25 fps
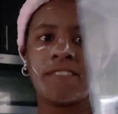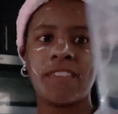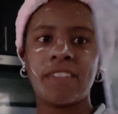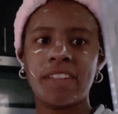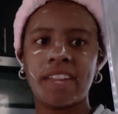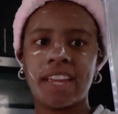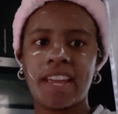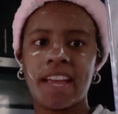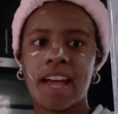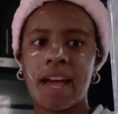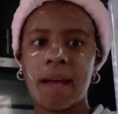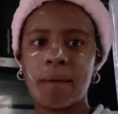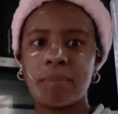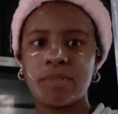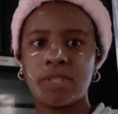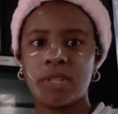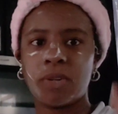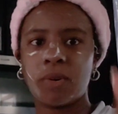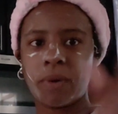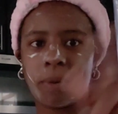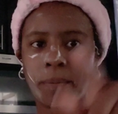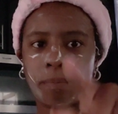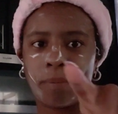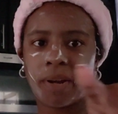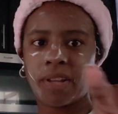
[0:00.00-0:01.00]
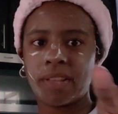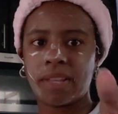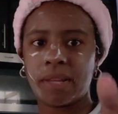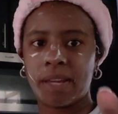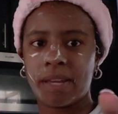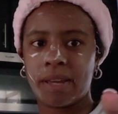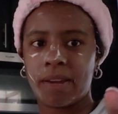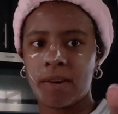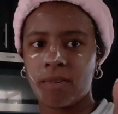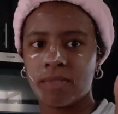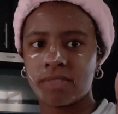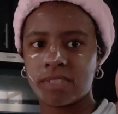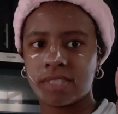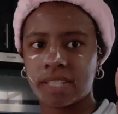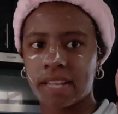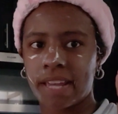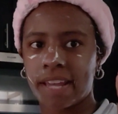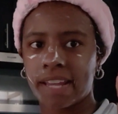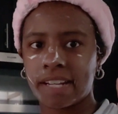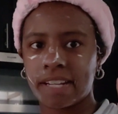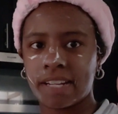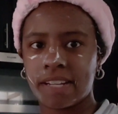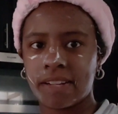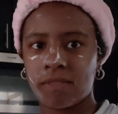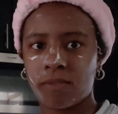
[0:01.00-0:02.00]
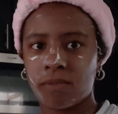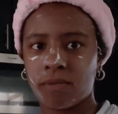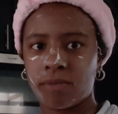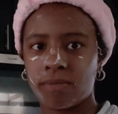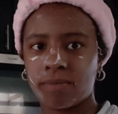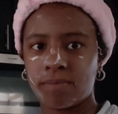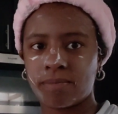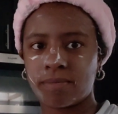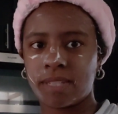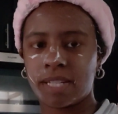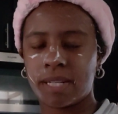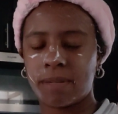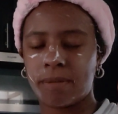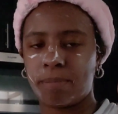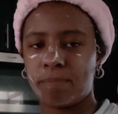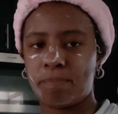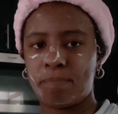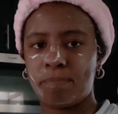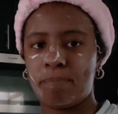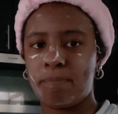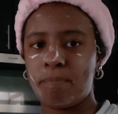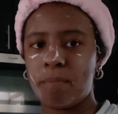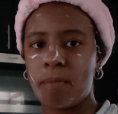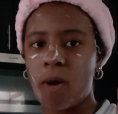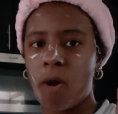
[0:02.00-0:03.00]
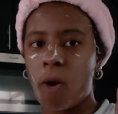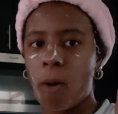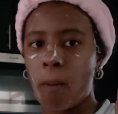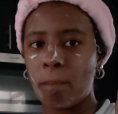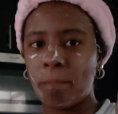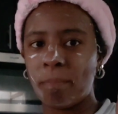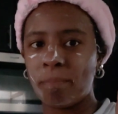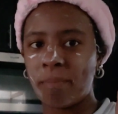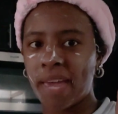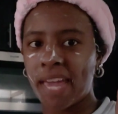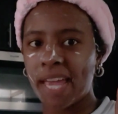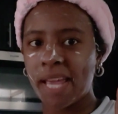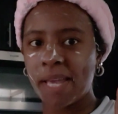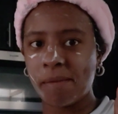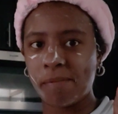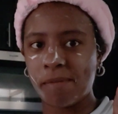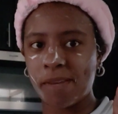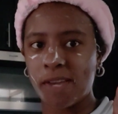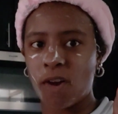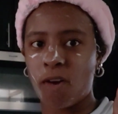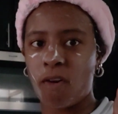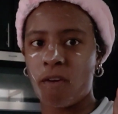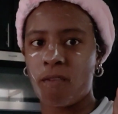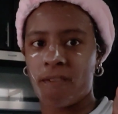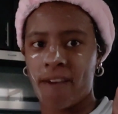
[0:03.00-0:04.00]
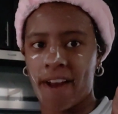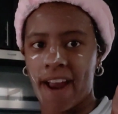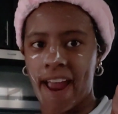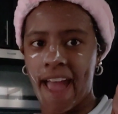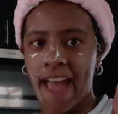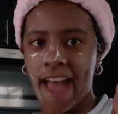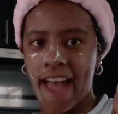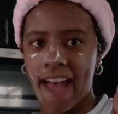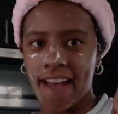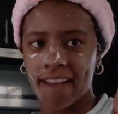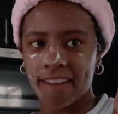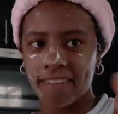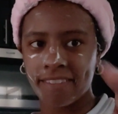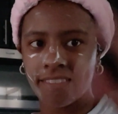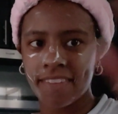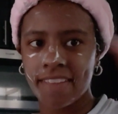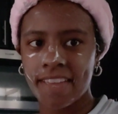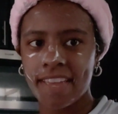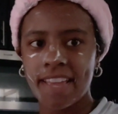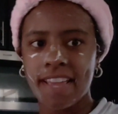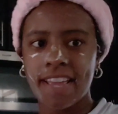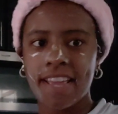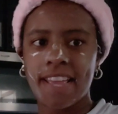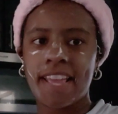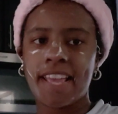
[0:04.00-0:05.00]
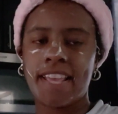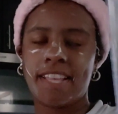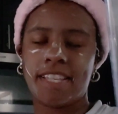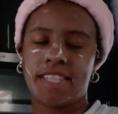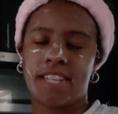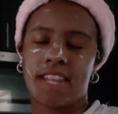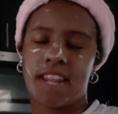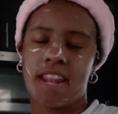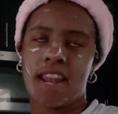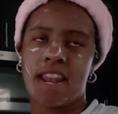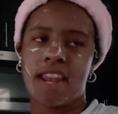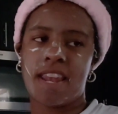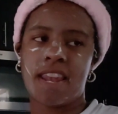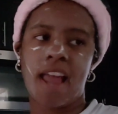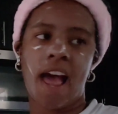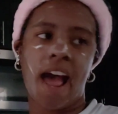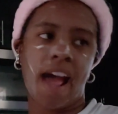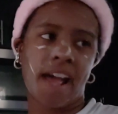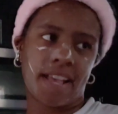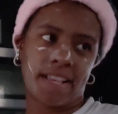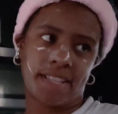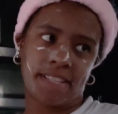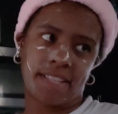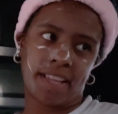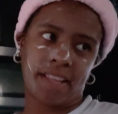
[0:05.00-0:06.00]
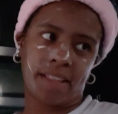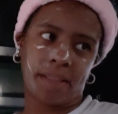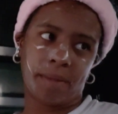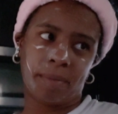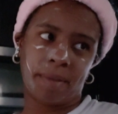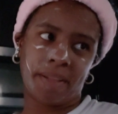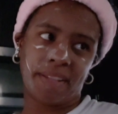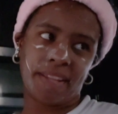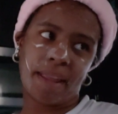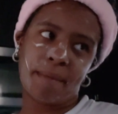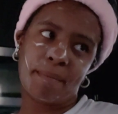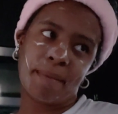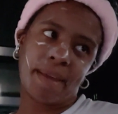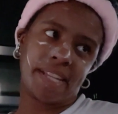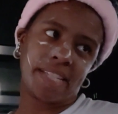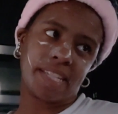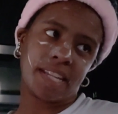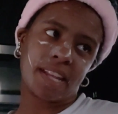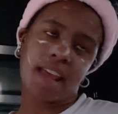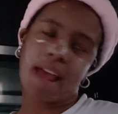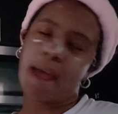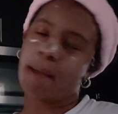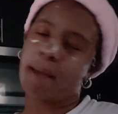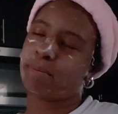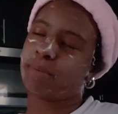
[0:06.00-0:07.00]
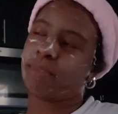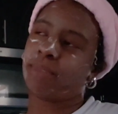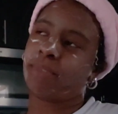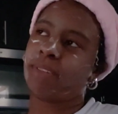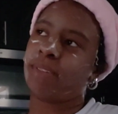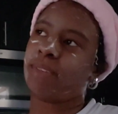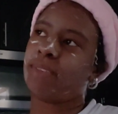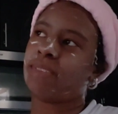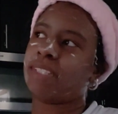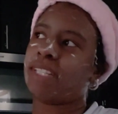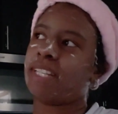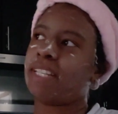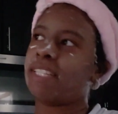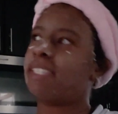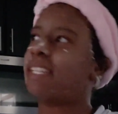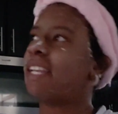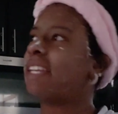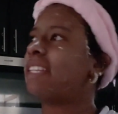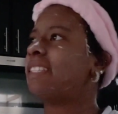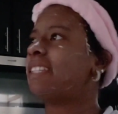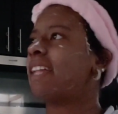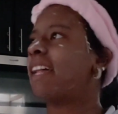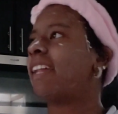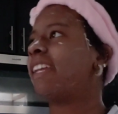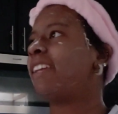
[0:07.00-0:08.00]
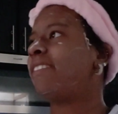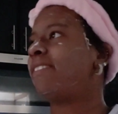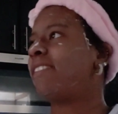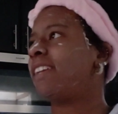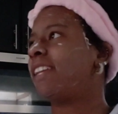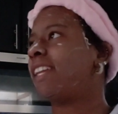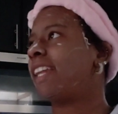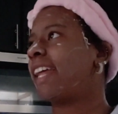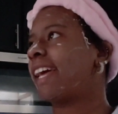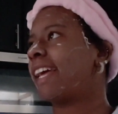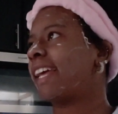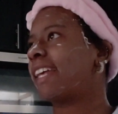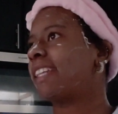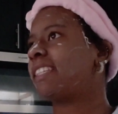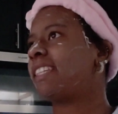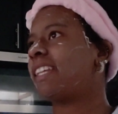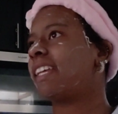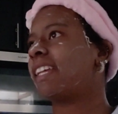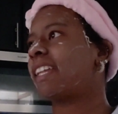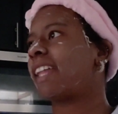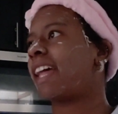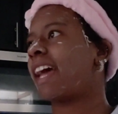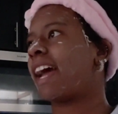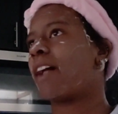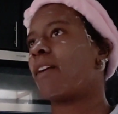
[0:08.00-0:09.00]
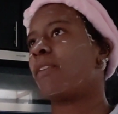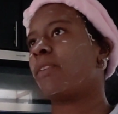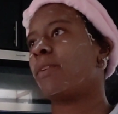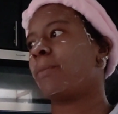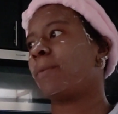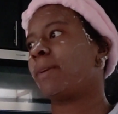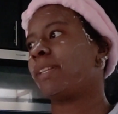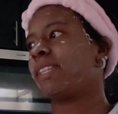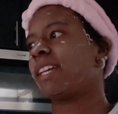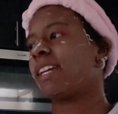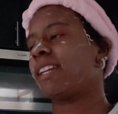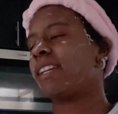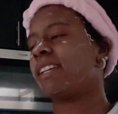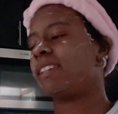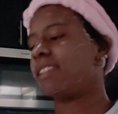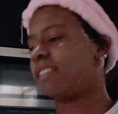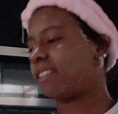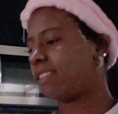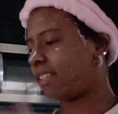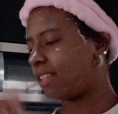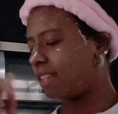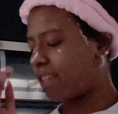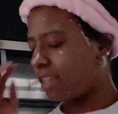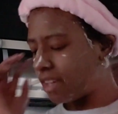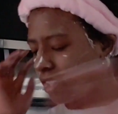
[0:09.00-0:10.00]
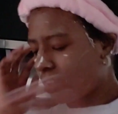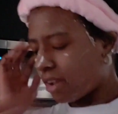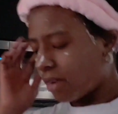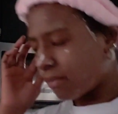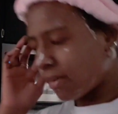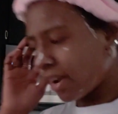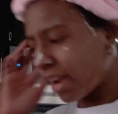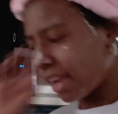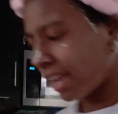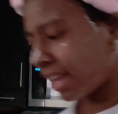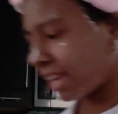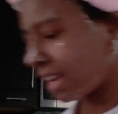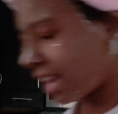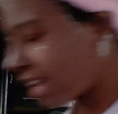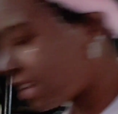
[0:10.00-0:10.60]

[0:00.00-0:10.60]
filling it up to it barely goes like to maybe over half is not aesthetically. That makes absolutely no sense. That's not even like, is that like, I don't know what that is. Ryan,